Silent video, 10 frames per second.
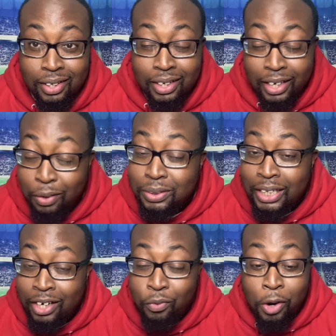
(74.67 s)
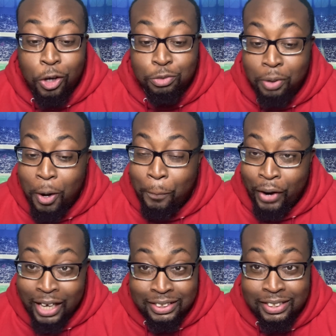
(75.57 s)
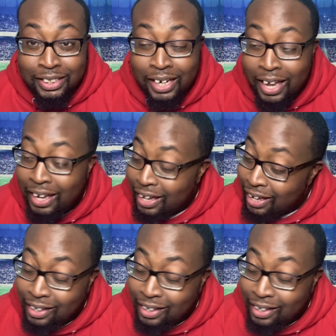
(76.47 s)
He was at the Rose Bowl practice today,